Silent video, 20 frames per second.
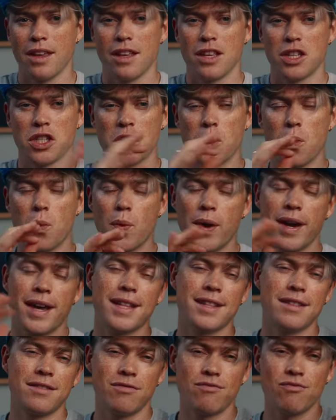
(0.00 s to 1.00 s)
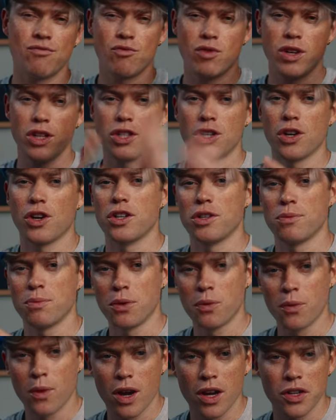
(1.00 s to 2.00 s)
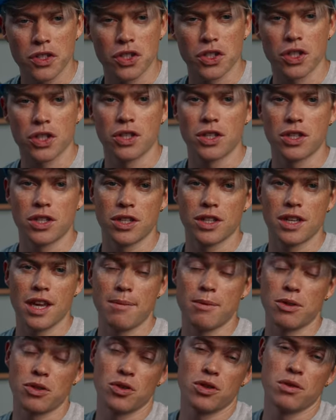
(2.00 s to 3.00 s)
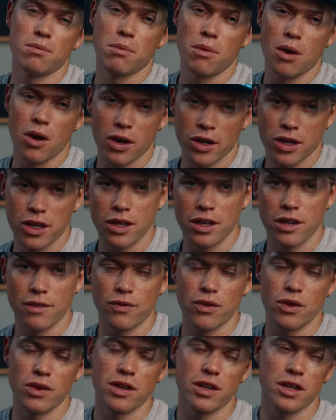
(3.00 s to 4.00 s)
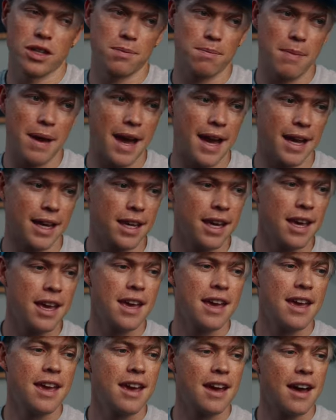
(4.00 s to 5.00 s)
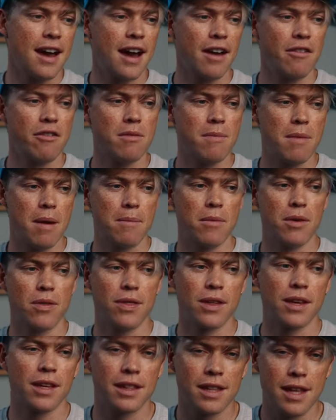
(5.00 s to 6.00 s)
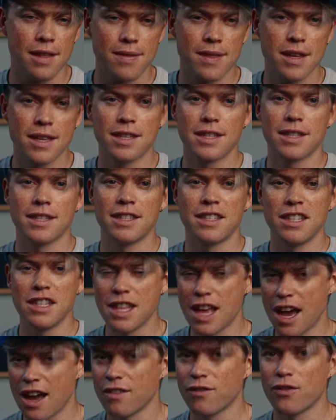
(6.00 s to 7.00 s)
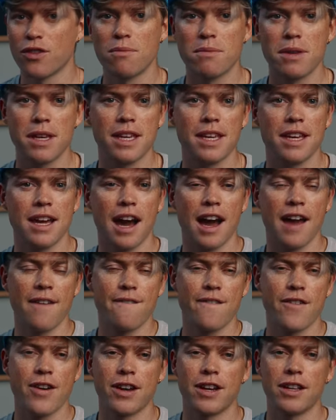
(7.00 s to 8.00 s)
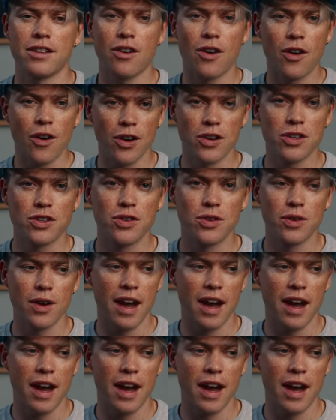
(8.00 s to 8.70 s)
So when rechargeable watches came into the market a few years back, I remember thinking that this is not for me. I find it hard to